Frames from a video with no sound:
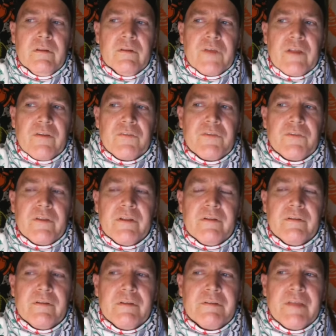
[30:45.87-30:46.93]

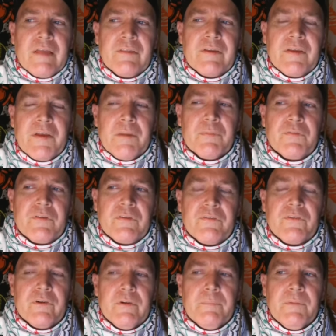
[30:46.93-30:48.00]
the death camp
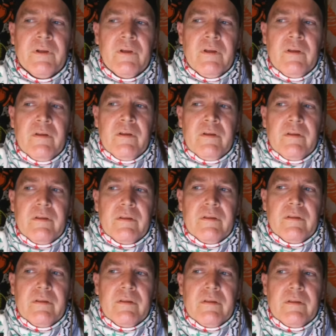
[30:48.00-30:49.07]
system,
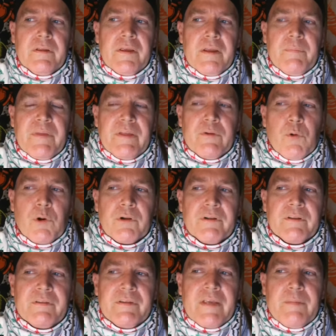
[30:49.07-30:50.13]
he'd
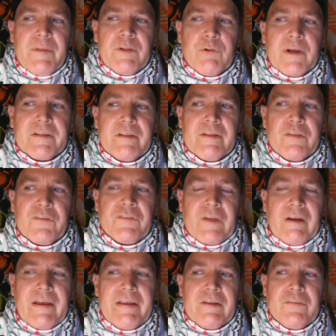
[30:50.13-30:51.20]
be directed to
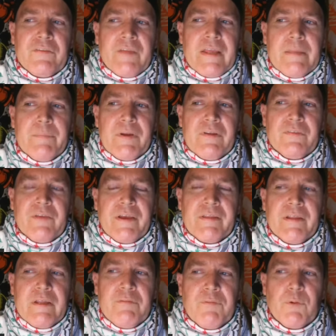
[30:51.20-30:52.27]
sign a statement saying
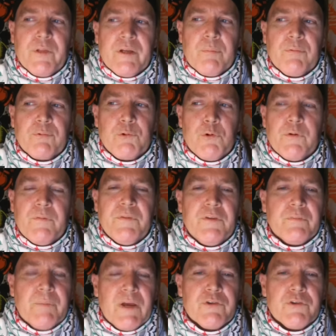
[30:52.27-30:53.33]
that he fully approved of
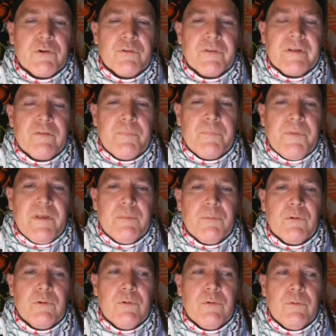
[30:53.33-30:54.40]
these measures against
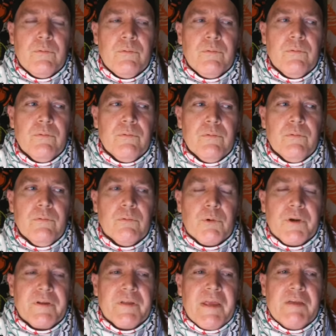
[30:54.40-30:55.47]
people who
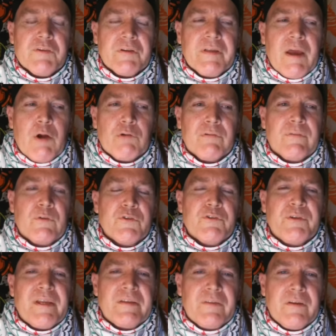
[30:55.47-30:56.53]
were engaged in
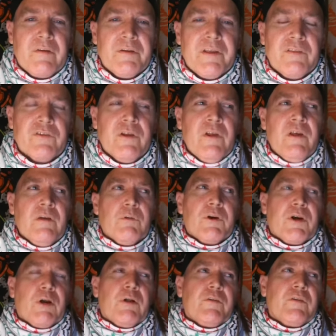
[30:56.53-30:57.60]
counter-revolutionary activities,
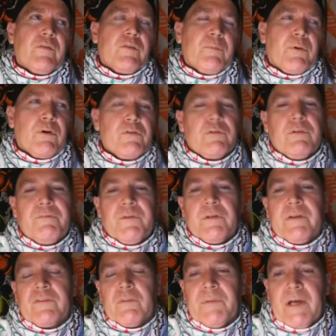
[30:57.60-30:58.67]
regardless of his personal
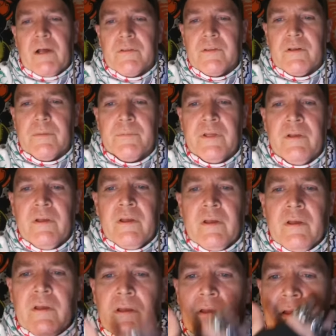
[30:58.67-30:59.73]
feelings about them.
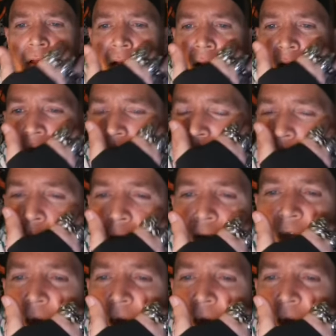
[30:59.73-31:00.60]
And like over